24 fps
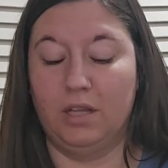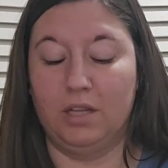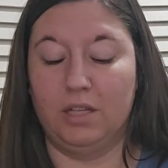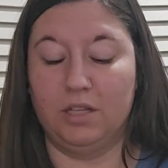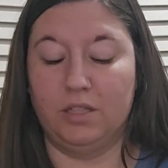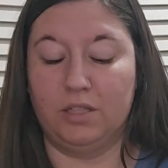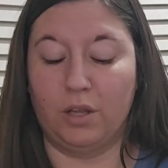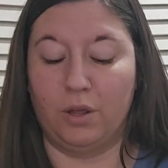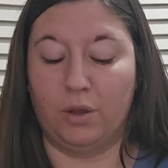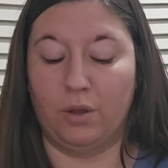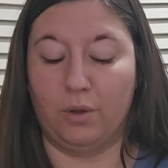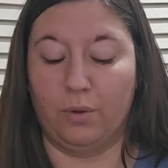
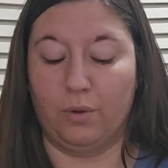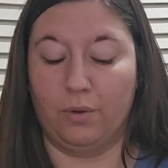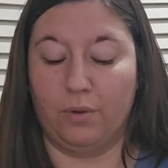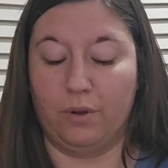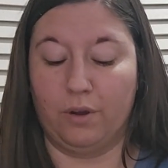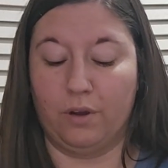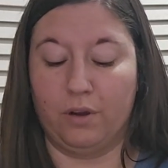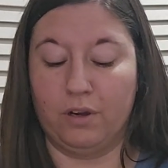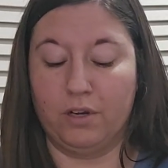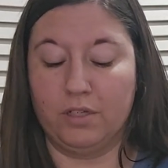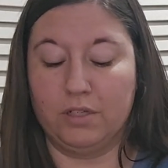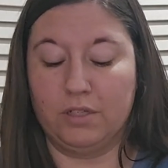So
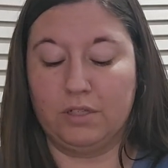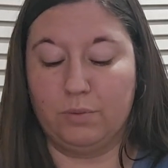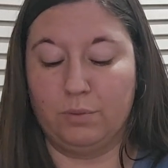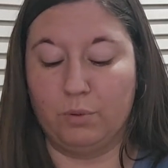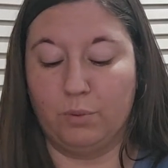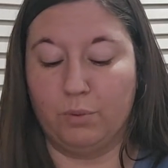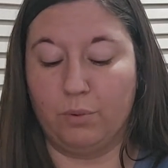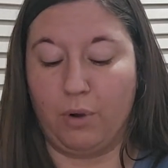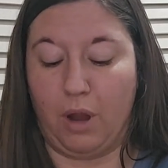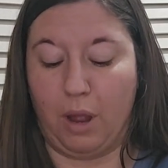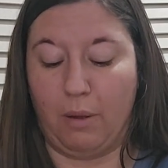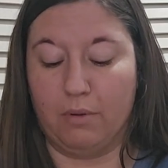hers
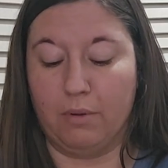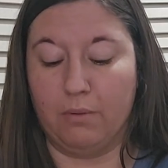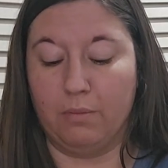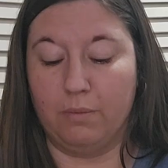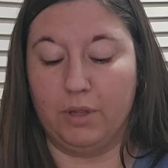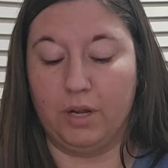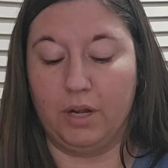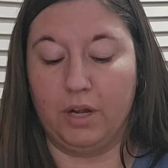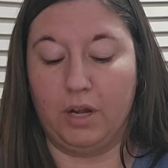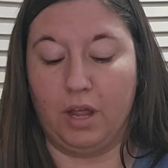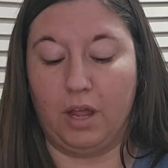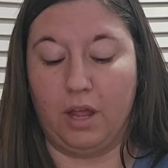will
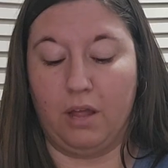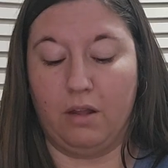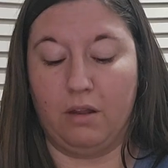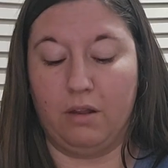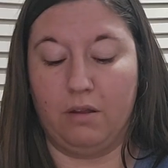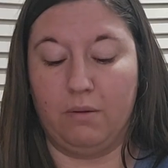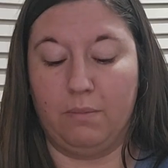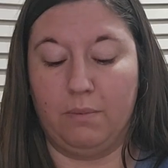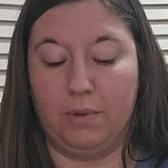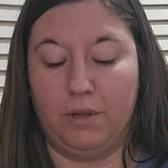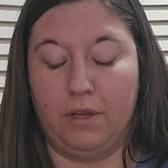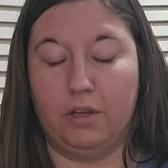probably not
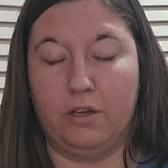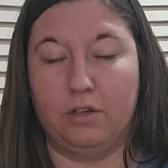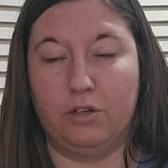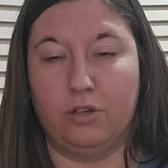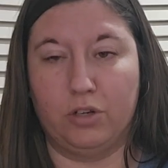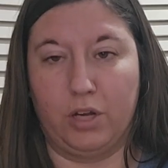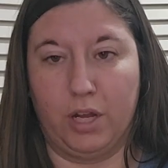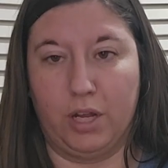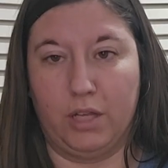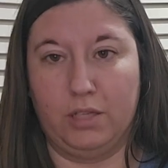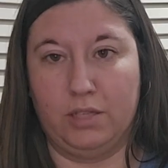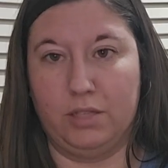be a
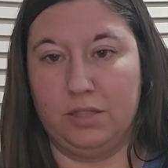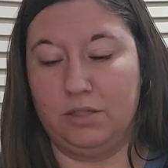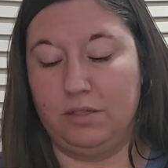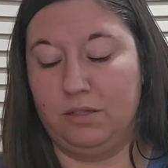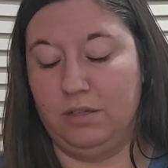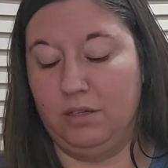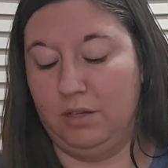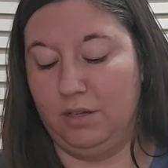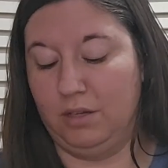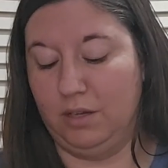dress.